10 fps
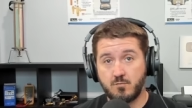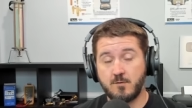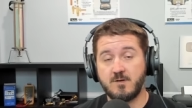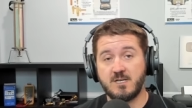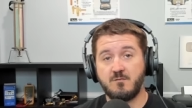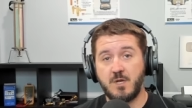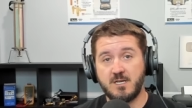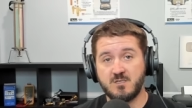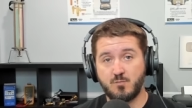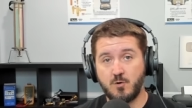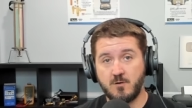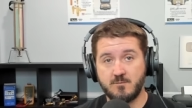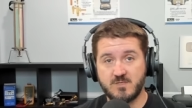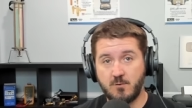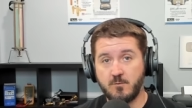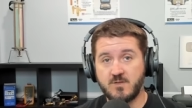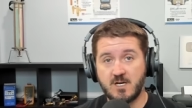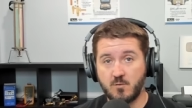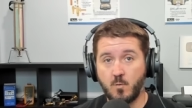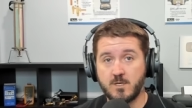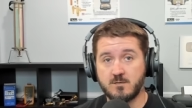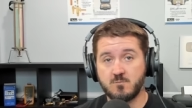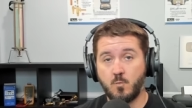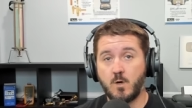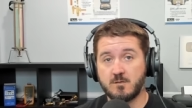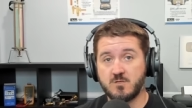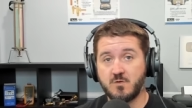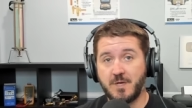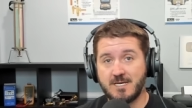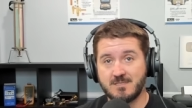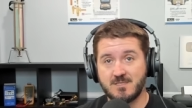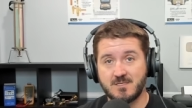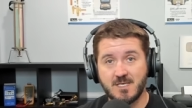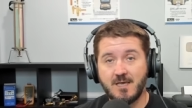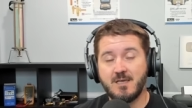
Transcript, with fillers: preventative maintenance programs, like we've done or one or one or two maintenances,